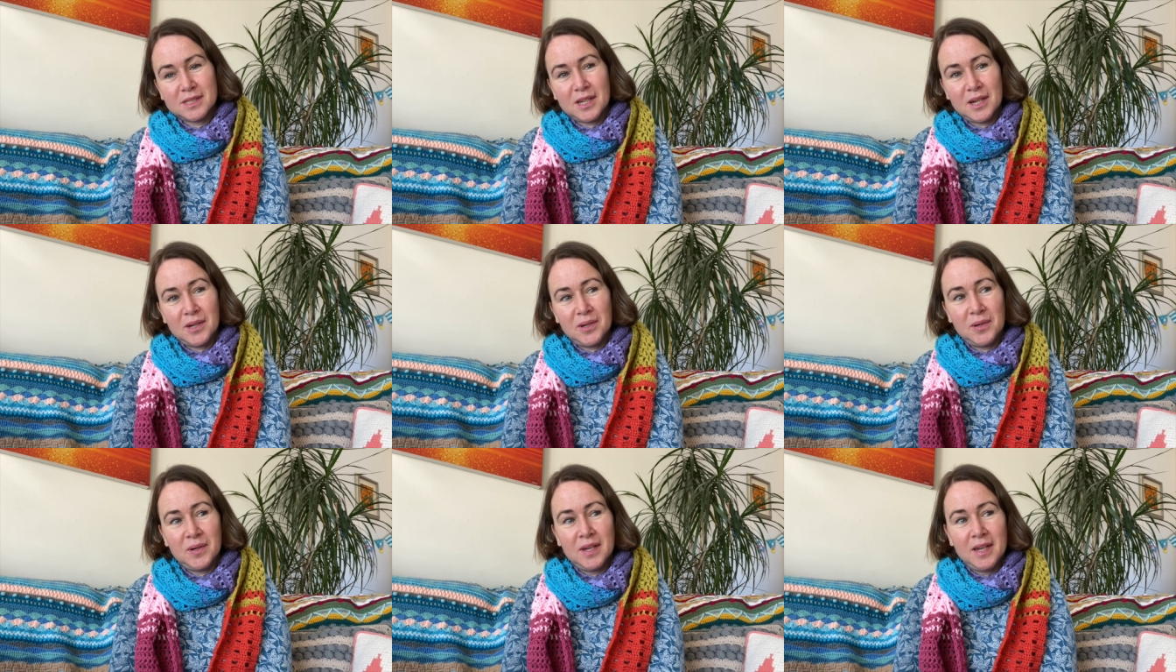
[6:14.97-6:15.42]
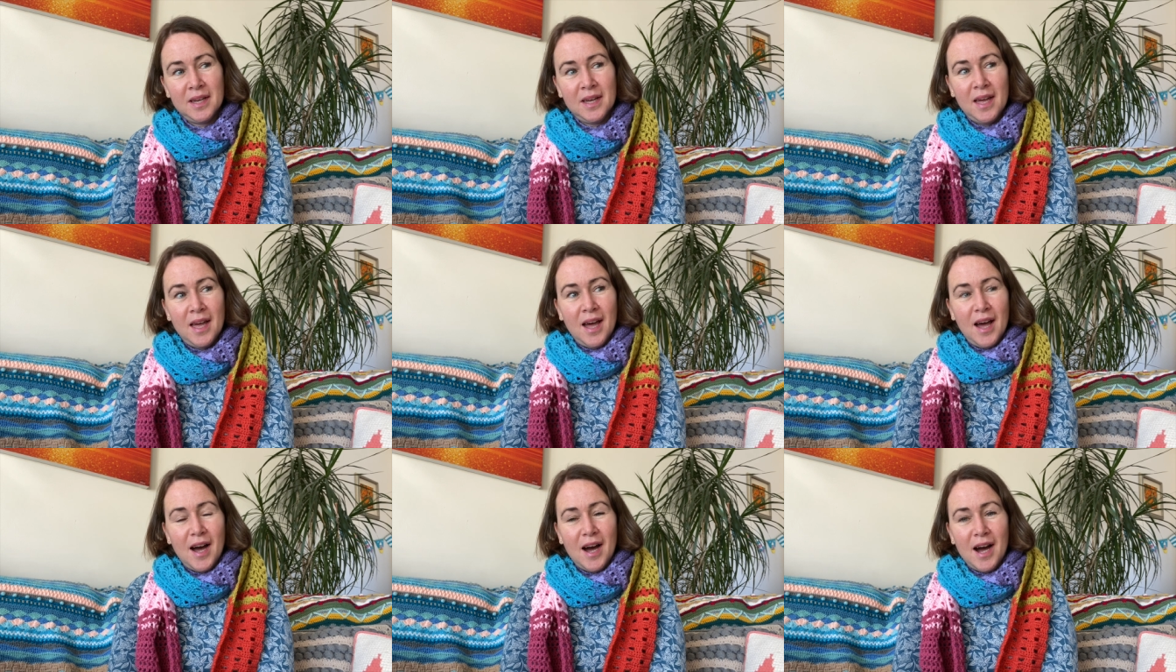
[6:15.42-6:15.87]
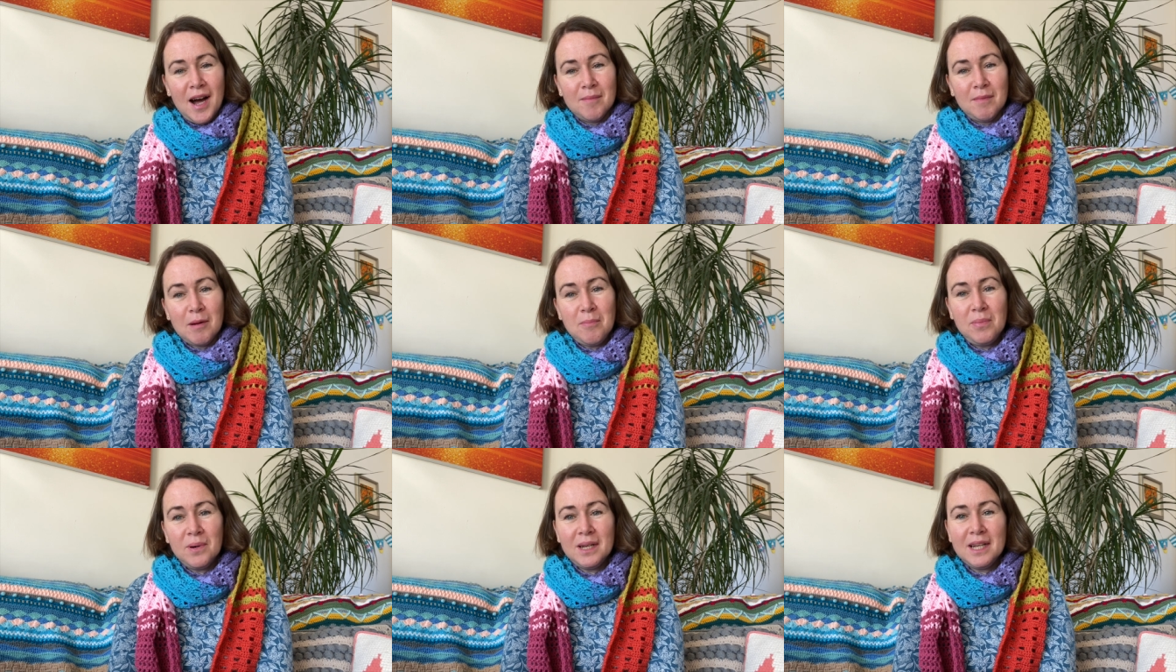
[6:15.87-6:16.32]
So
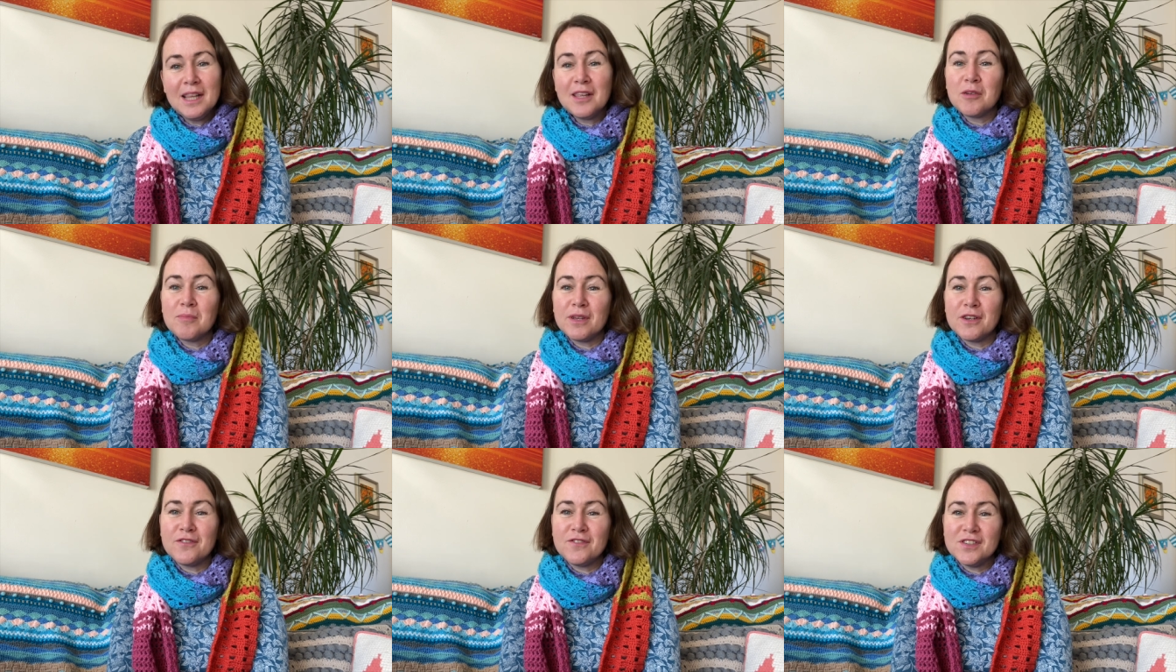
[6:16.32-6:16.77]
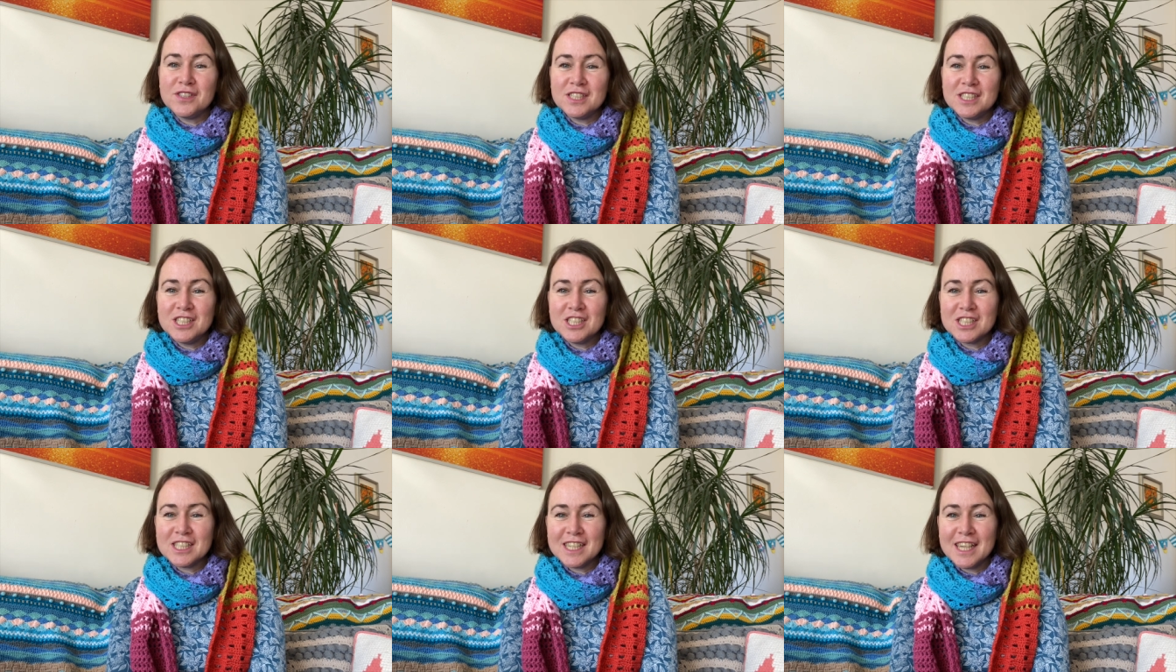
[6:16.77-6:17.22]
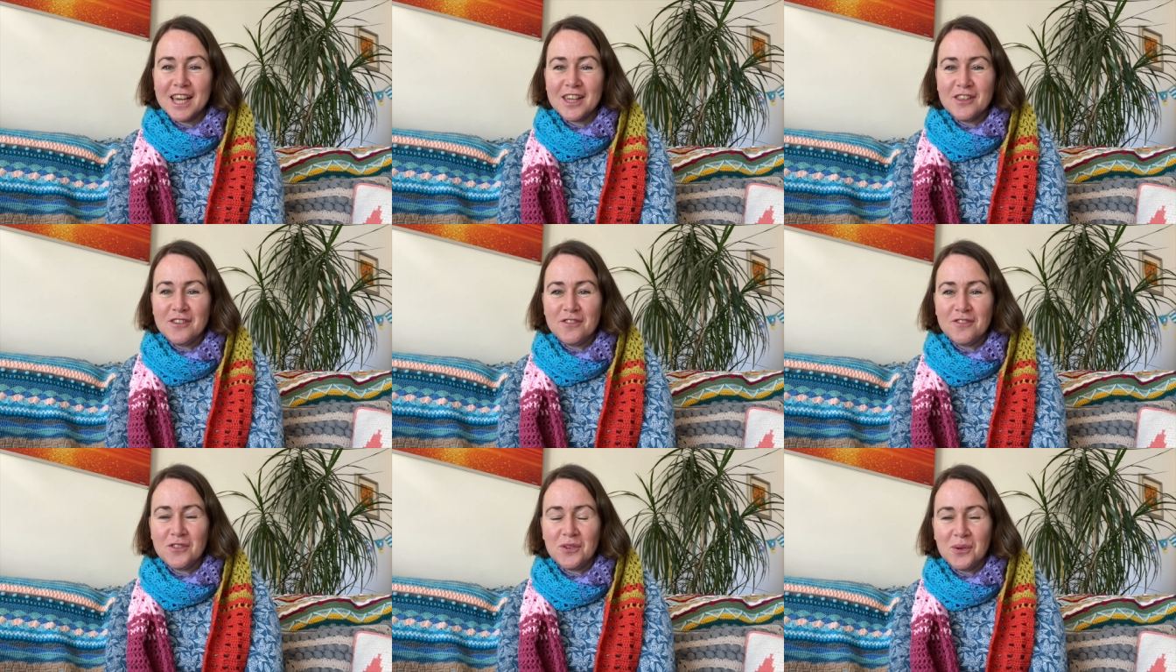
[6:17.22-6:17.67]
I put a little bit of footage
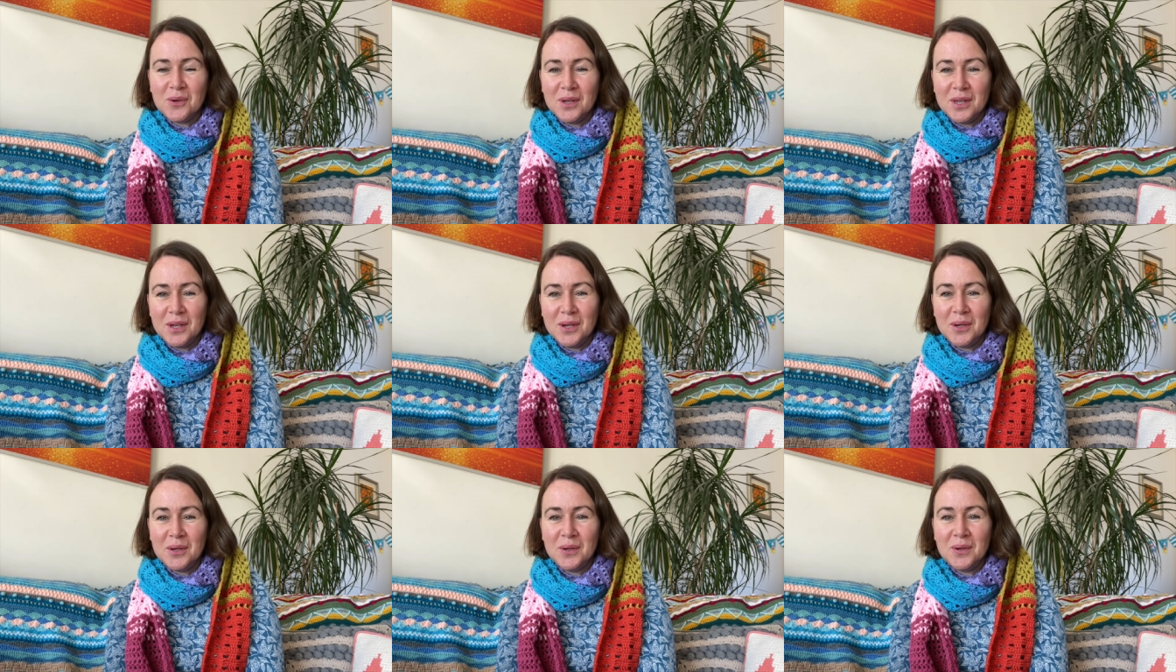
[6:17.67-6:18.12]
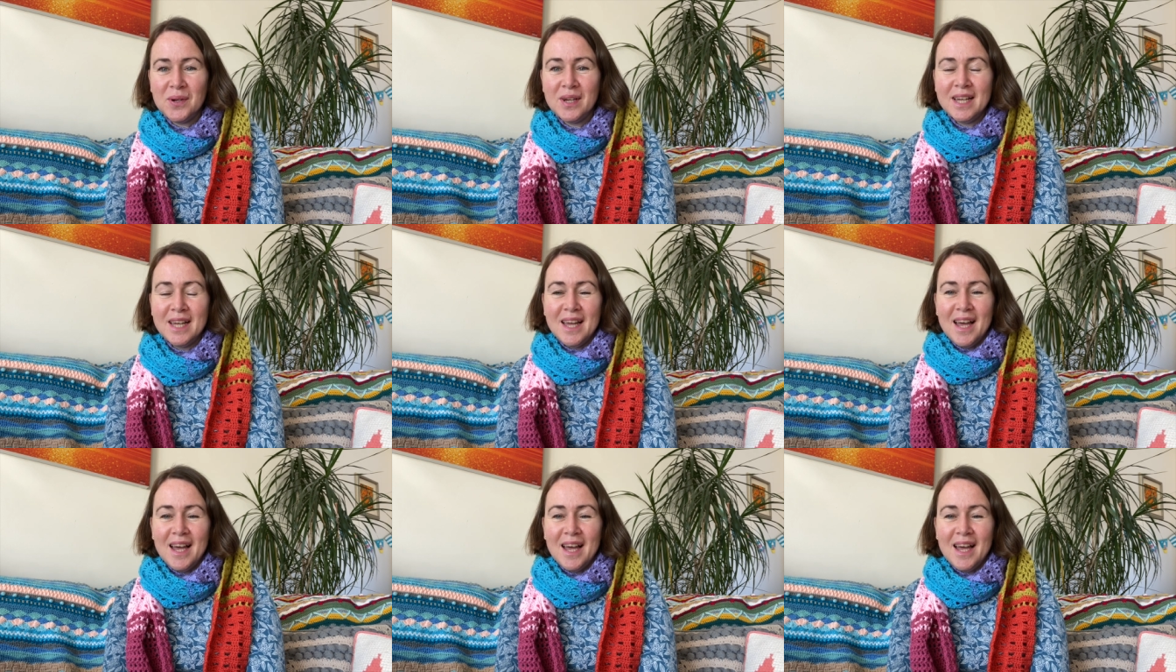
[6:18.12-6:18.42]
together for you,